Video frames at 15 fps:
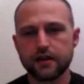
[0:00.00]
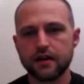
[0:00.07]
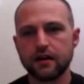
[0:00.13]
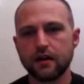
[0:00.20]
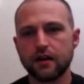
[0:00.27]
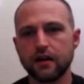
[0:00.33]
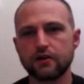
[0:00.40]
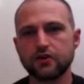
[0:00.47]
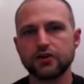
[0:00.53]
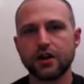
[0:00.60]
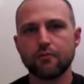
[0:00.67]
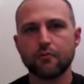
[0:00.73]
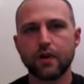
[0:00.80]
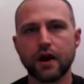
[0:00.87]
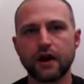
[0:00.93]
thinner
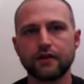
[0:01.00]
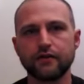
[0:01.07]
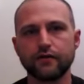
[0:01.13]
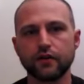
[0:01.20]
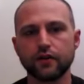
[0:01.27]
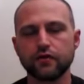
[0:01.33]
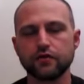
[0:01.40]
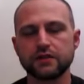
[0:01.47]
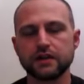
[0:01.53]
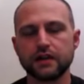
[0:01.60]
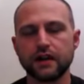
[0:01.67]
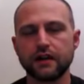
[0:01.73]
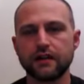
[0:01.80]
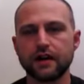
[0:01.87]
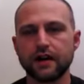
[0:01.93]
champagne flute,
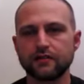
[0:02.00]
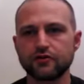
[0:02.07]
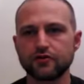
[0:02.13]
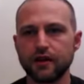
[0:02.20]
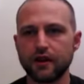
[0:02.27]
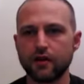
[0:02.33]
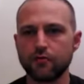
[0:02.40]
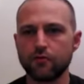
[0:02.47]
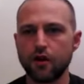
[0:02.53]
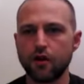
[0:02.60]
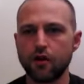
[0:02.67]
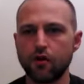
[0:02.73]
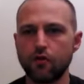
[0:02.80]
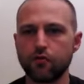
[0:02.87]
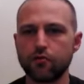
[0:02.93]
and that should help the
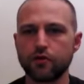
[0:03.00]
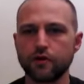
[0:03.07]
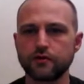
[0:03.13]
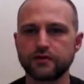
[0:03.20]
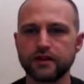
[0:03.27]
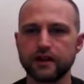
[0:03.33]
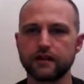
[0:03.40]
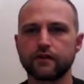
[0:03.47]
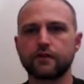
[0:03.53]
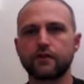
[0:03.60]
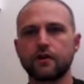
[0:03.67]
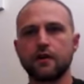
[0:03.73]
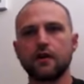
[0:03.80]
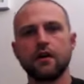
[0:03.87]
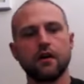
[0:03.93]
whole
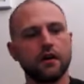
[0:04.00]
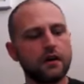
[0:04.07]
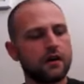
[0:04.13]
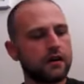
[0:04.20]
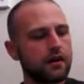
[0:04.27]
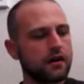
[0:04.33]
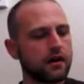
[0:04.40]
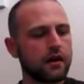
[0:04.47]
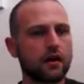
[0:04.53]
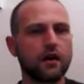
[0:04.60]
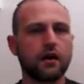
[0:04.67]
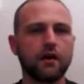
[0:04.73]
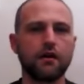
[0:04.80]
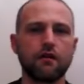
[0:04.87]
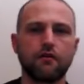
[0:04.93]
process.
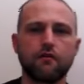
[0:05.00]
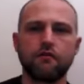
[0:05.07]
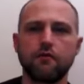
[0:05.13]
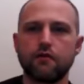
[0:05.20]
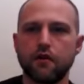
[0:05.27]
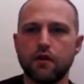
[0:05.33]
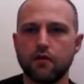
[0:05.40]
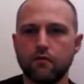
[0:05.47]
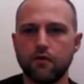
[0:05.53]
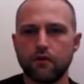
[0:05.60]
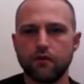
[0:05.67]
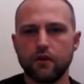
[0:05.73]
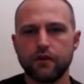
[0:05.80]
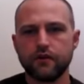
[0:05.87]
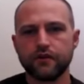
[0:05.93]
Well,
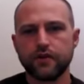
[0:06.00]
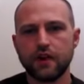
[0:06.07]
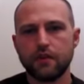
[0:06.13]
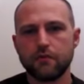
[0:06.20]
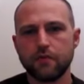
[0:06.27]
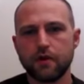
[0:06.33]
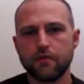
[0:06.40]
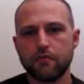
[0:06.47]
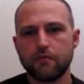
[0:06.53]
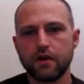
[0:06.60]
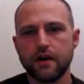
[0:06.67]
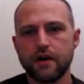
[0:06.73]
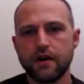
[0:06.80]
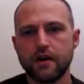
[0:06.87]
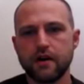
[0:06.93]
we're on tip
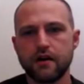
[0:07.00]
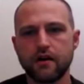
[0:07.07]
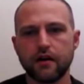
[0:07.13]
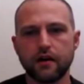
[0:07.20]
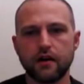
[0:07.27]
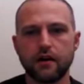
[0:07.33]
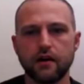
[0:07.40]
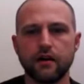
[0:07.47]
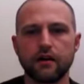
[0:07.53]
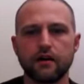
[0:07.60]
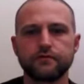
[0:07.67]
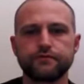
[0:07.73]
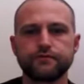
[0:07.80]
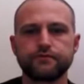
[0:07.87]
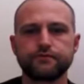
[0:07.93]
number 9.